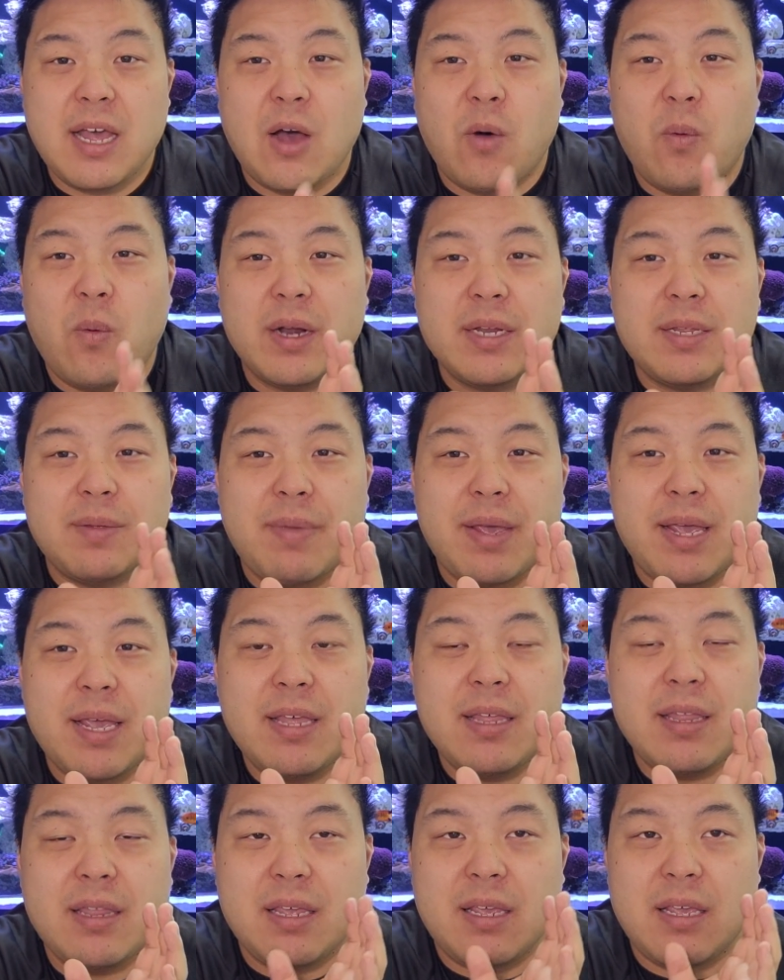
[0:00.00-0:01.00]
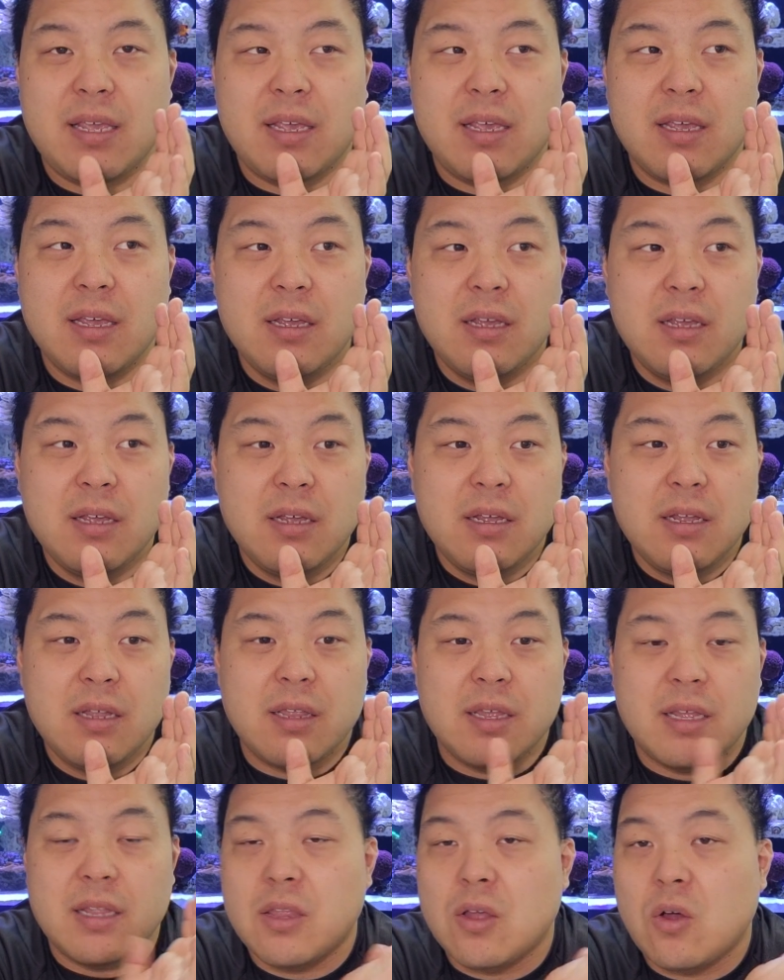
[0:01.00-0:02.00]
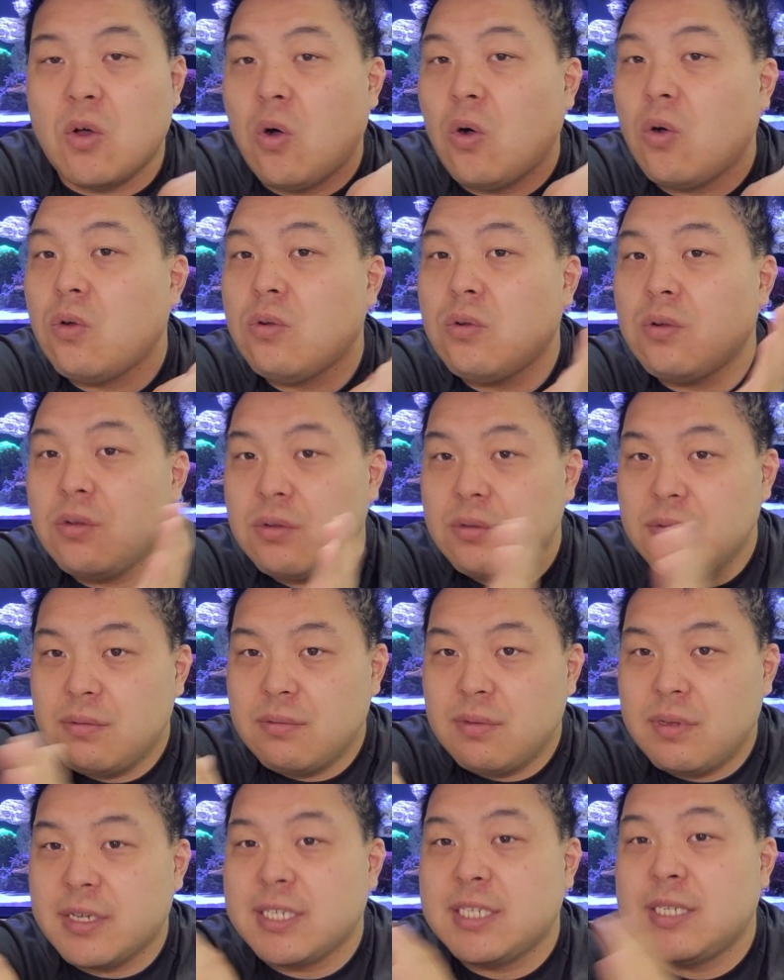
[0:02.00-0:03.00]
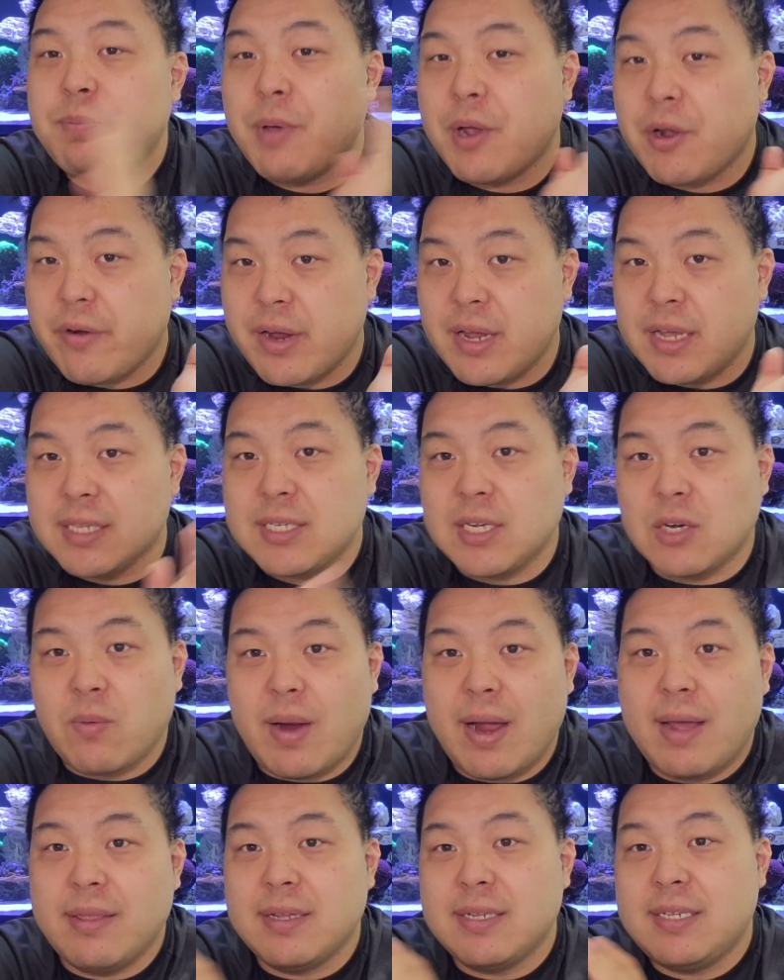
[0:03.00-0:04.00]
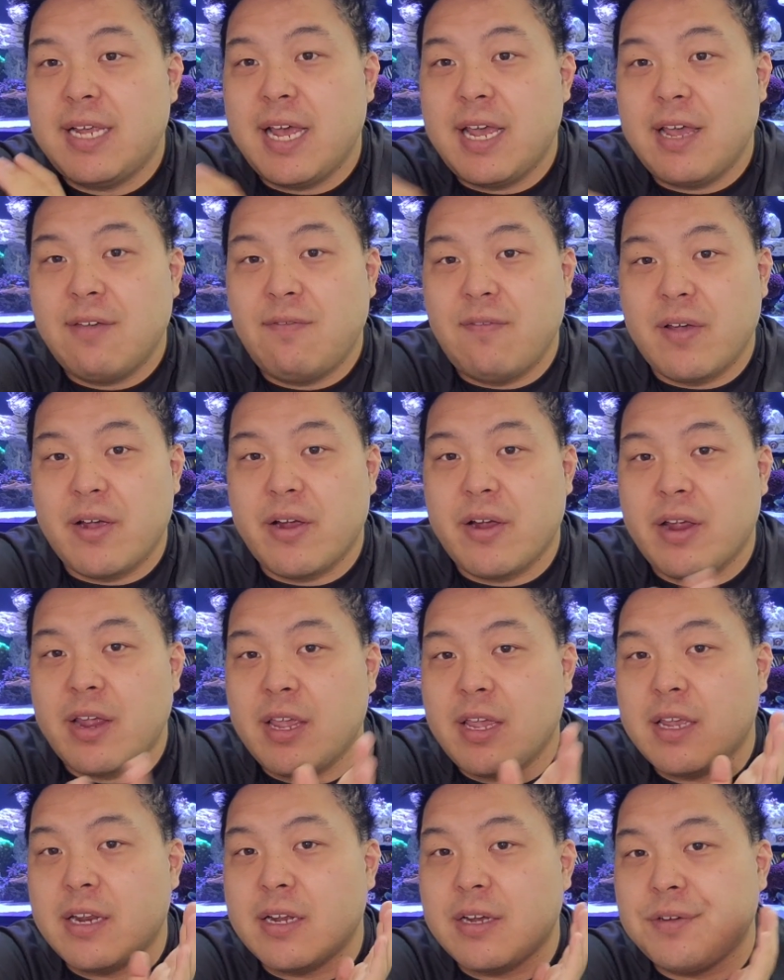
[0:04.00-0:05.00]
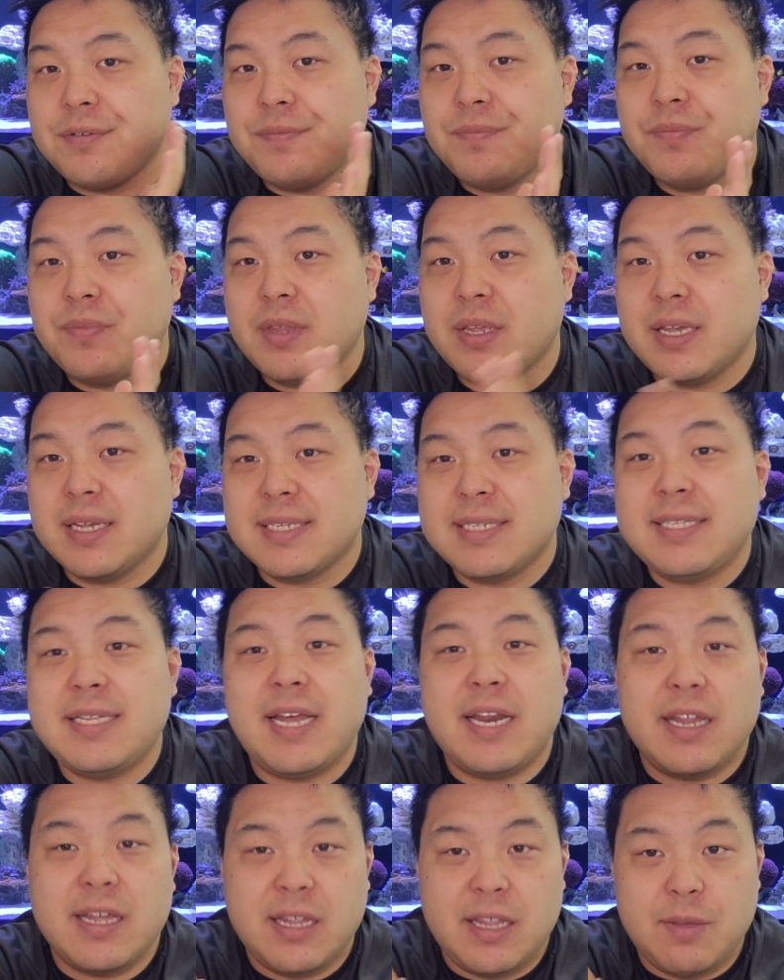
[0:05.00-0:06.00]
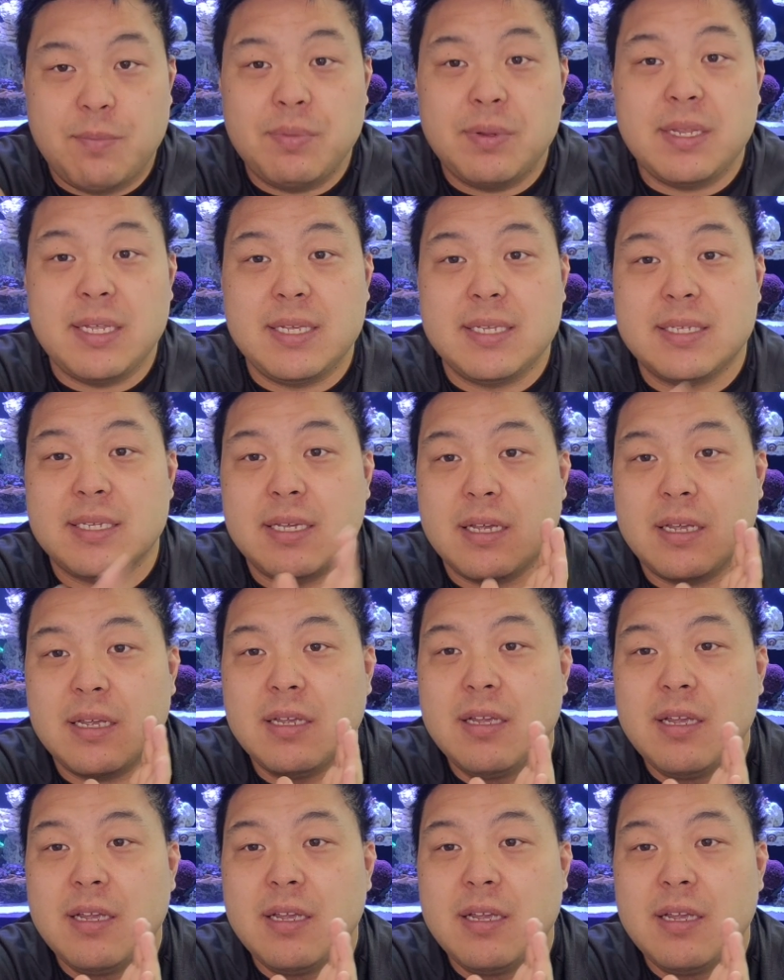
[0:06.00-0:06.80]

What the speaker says: I want to make the whole experience around the tank very, aesthetically pleasing.